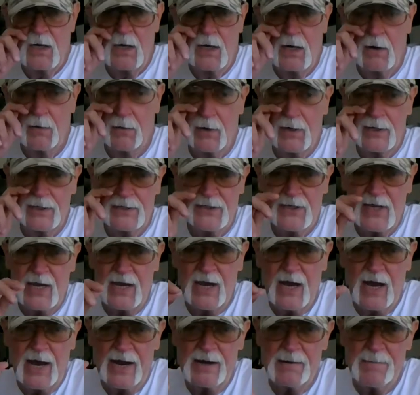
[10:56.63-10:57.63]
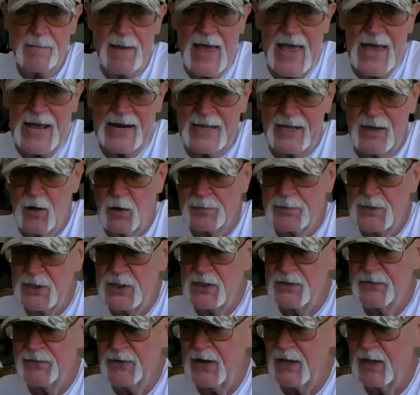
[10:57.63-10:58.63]
I want to say hi to Maddie. Hope
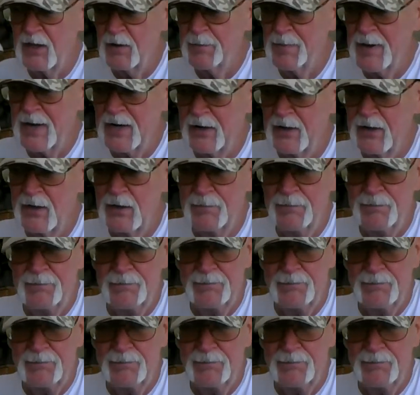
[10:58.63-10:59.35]
she's feeling better.